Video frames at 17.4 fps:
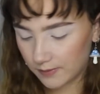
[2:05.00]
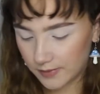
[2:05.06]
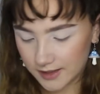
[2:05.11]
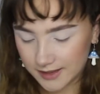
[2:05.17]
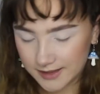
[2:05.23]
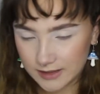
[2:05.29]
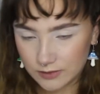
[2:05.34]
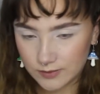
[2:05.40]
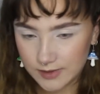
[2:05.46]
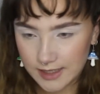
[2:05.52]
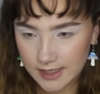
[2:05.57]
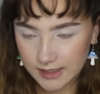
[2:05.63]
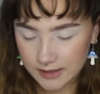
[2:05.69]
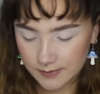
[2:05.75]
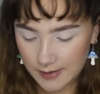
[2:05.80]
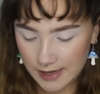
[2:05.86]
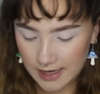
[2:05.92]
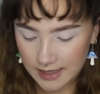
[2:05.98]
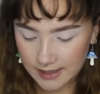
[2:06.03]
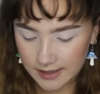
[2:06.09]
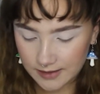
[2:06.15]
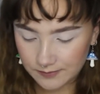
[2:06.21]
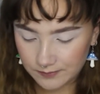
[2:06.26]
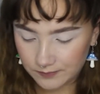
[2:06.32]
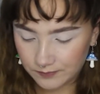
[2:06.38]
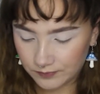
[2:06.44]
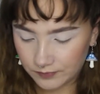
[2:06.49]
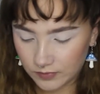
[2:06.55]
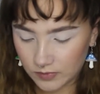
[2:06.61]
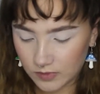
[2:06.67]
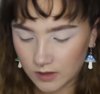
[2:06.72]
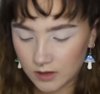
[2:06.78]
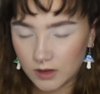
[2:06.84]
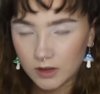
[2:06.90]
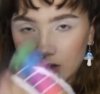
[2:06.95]
this little NYX palette,
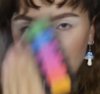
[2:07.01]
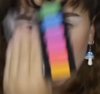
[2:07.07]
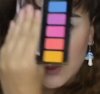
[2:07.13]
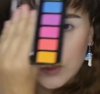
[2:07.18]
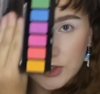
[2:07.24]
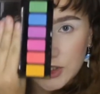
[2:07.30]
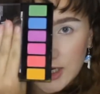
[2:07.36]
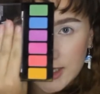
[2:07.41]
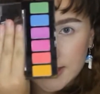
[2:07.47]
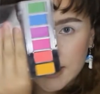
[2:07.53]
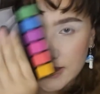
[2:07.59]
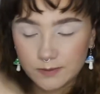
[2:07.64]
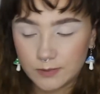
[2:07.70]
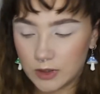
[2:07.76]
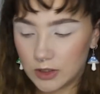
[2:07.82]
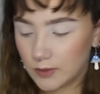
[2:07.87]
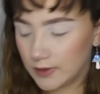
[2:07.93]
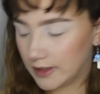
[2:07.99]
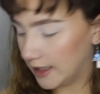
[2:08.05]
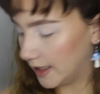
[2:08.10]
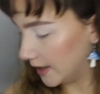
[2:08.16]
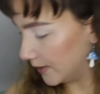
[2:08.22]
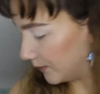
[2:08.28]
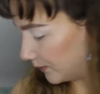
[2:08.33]
which has this blue in it.